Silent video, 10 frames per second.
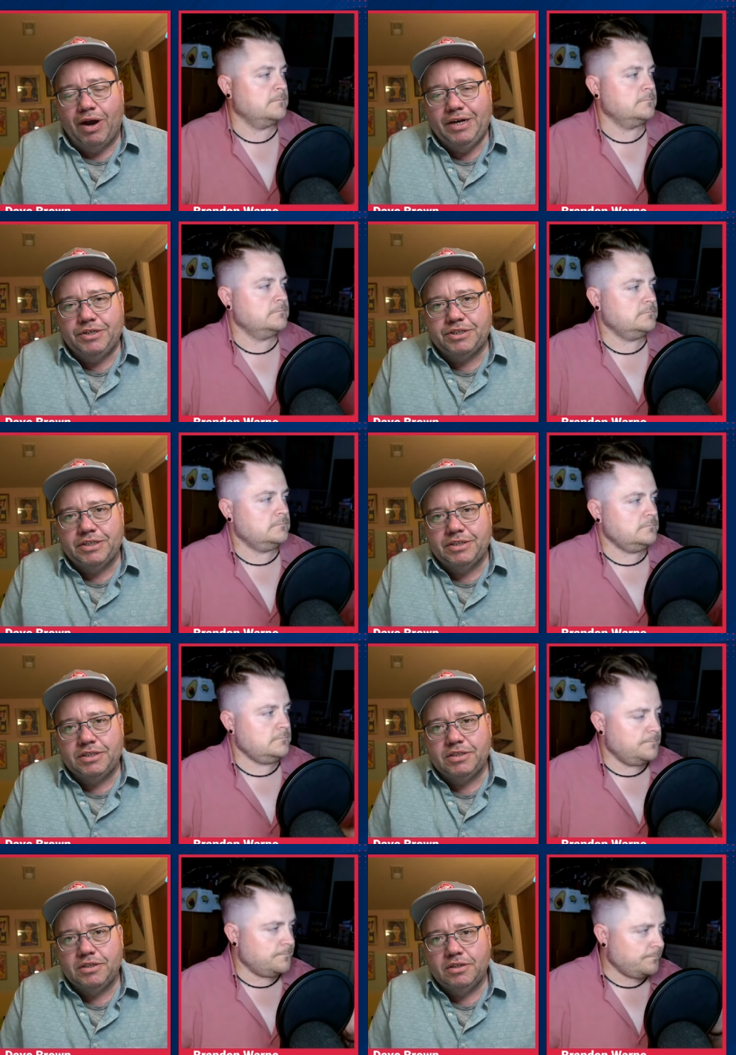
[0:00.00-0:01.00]
Speaker 1: writer
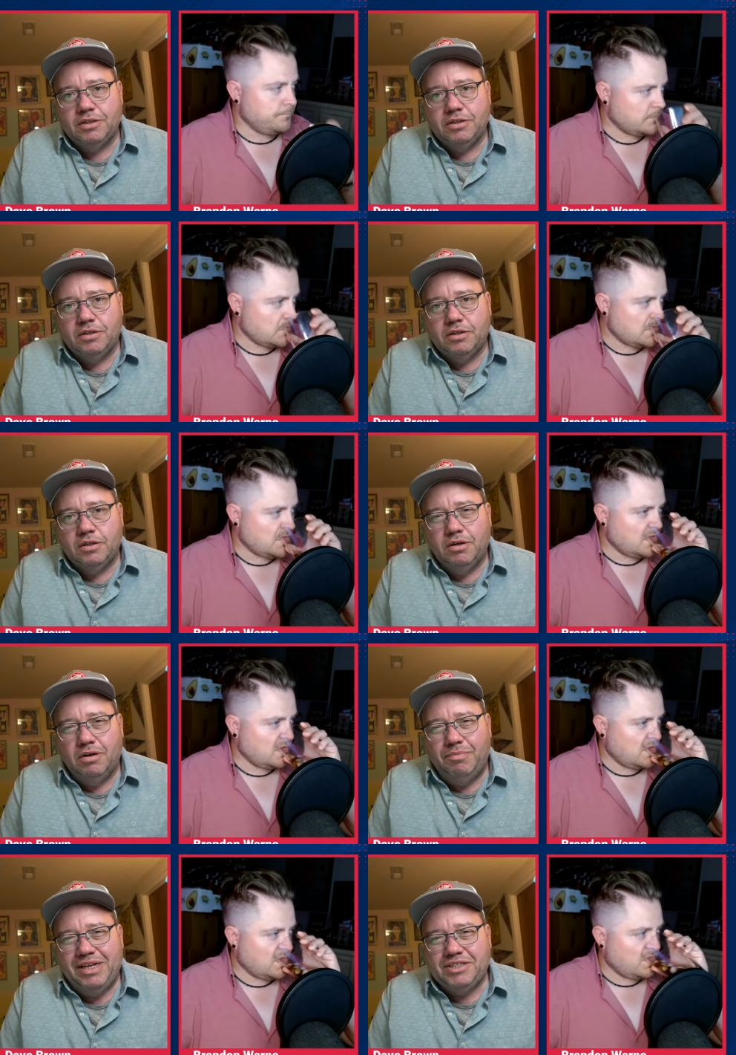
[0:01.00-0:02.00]
since
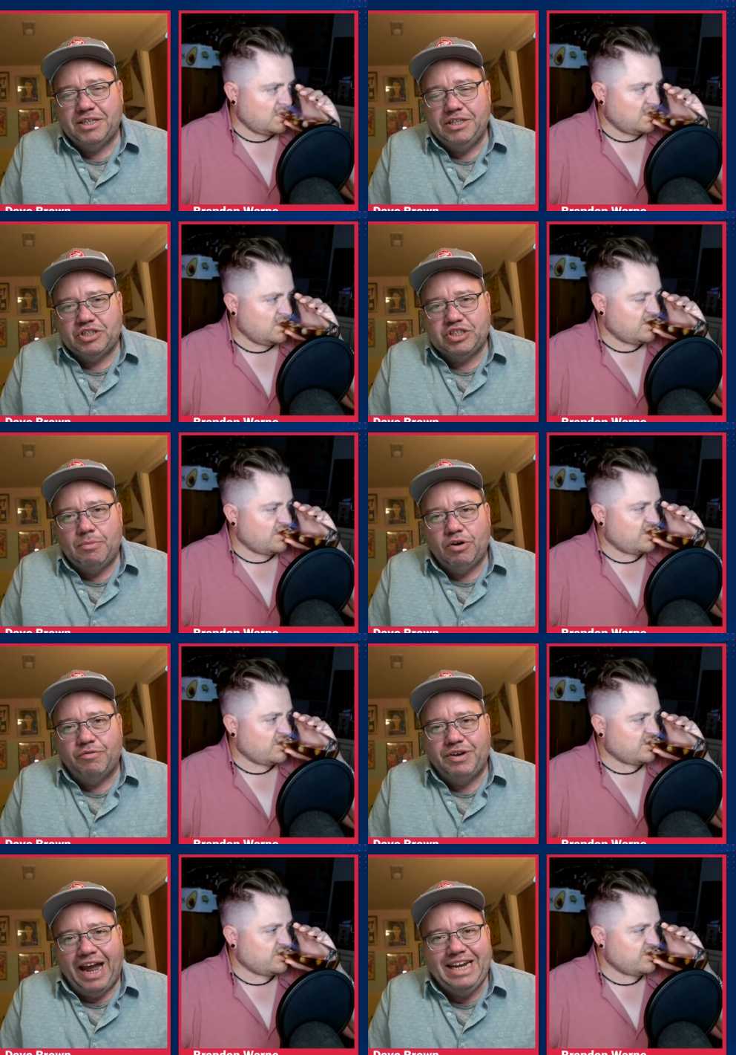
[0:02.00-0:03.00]
basically the summer
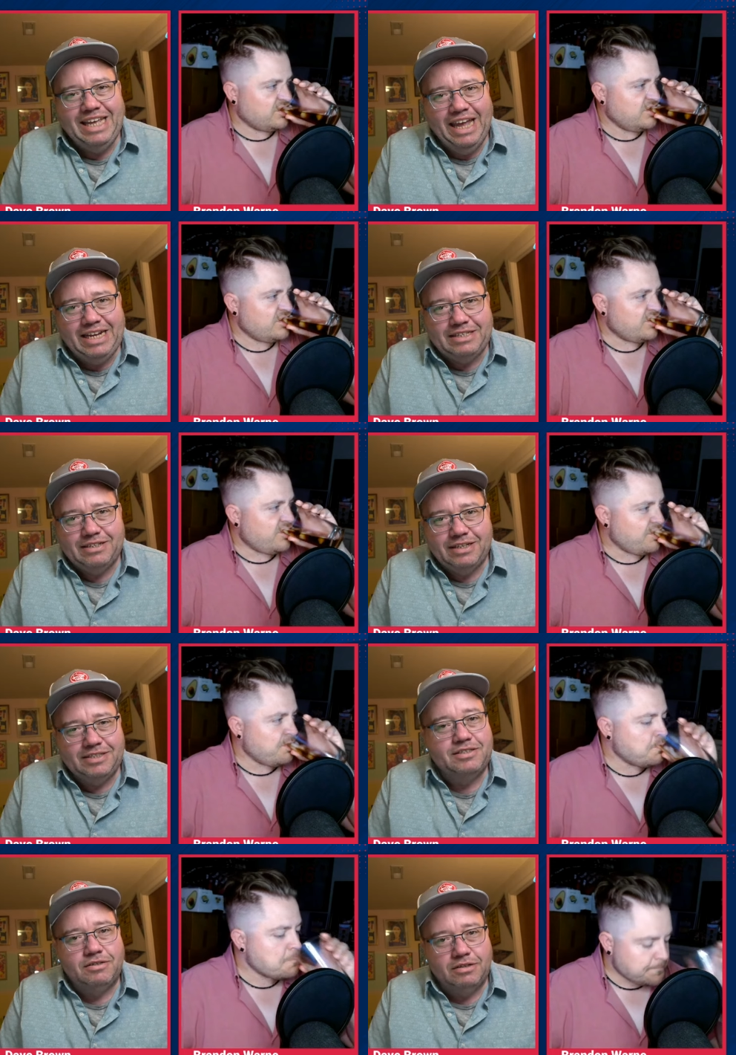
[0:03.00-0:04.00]
of ninety-eight.
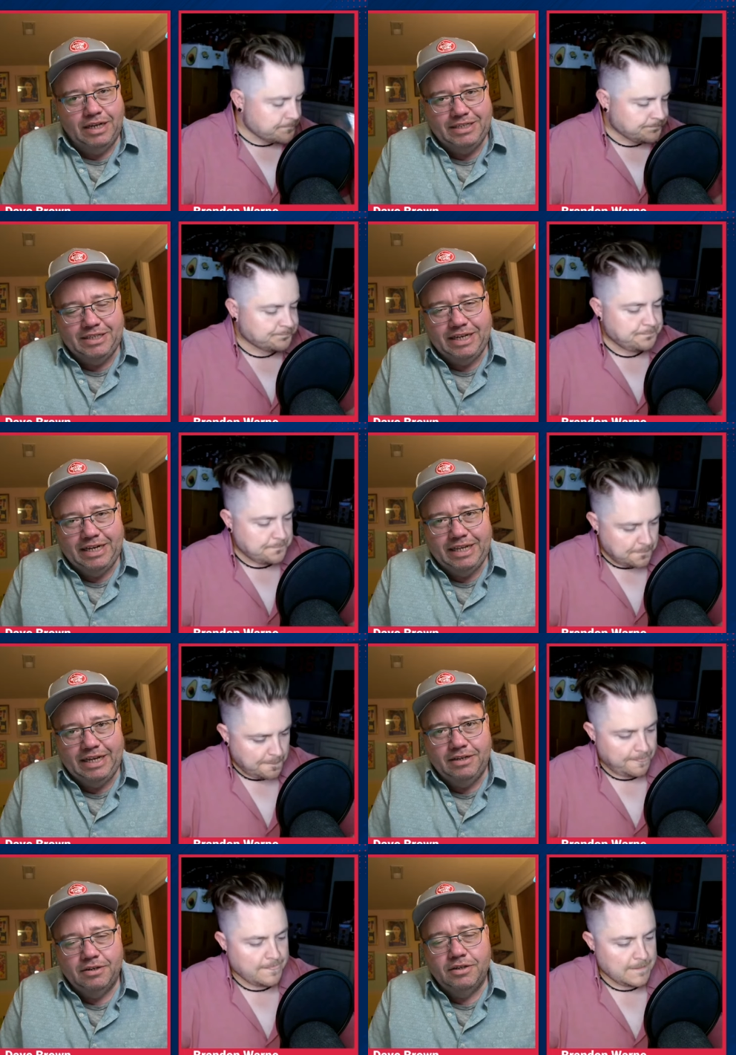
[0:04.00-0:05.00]
That's nineteen
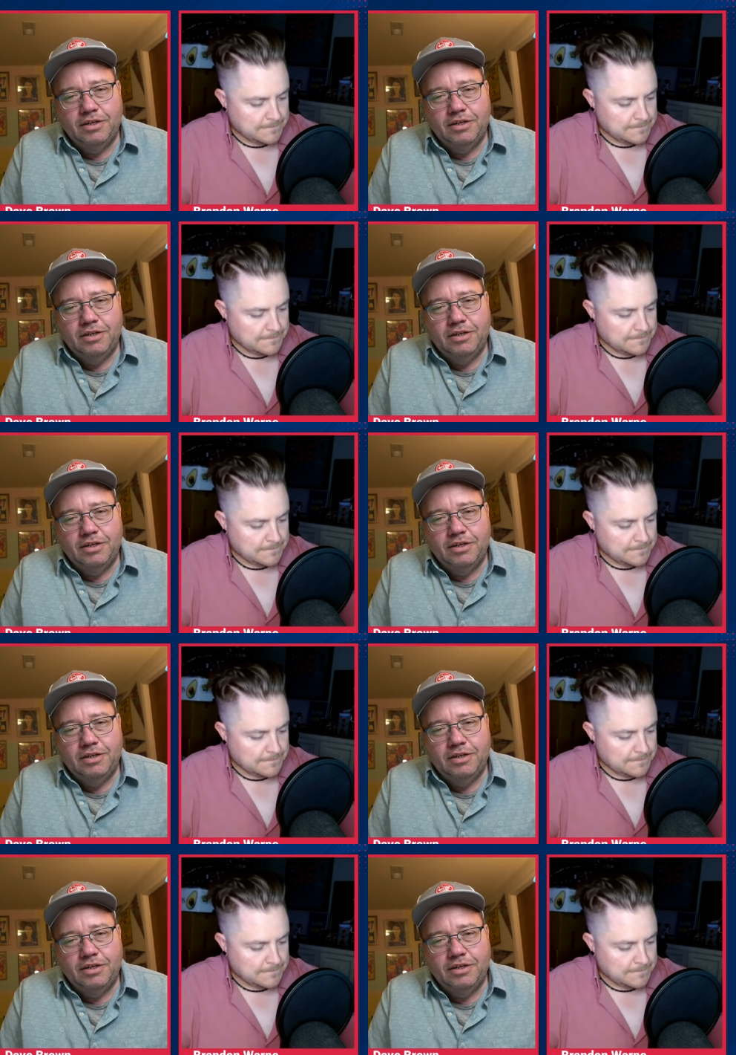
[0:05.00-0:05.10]
ninety-eight.